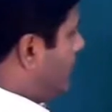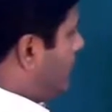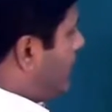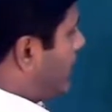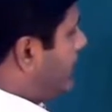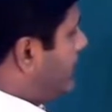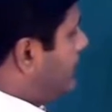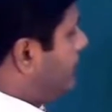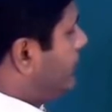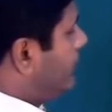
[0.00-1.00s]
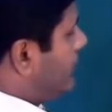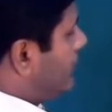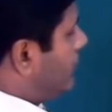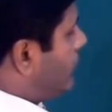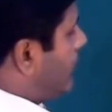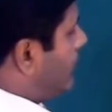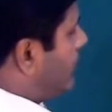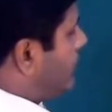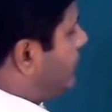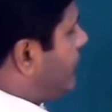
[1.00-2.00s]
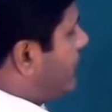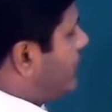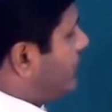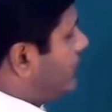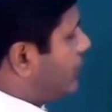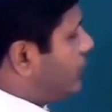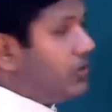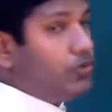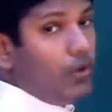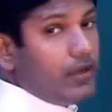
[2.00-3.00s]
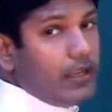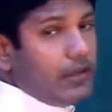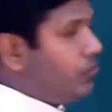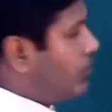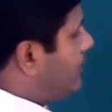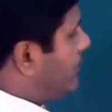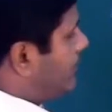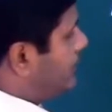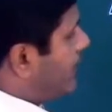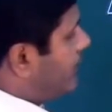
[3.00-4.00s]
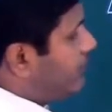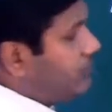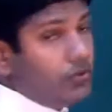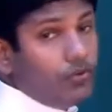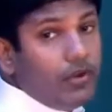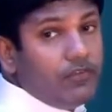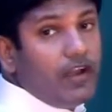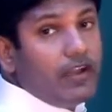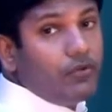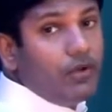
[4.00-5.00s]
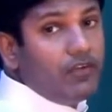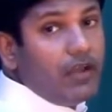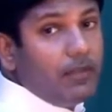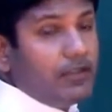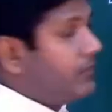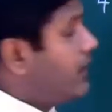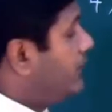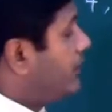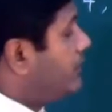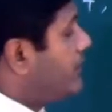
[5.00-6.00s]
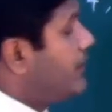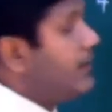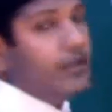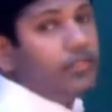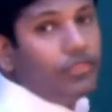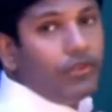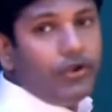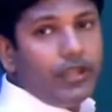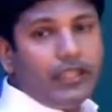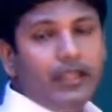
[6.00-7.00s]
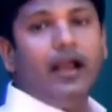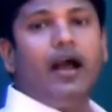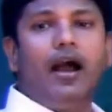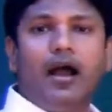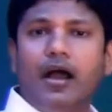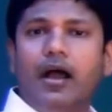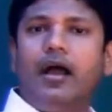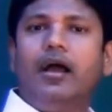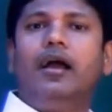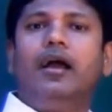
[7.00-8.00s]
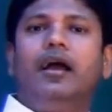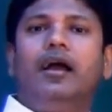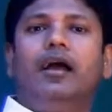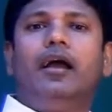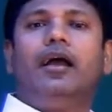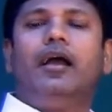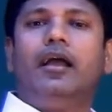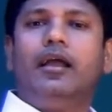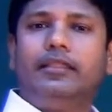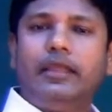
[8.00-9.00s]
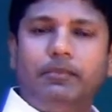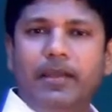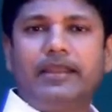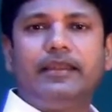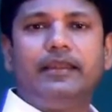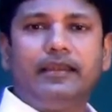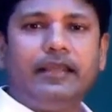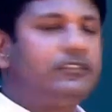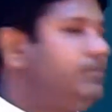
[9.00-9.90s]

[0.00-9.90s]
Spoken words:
plug it in, try it. Plus 5 gives me 20. 20 plus 5 gives me 25. 25 plus 5 gives me 30. Ah, the pattern does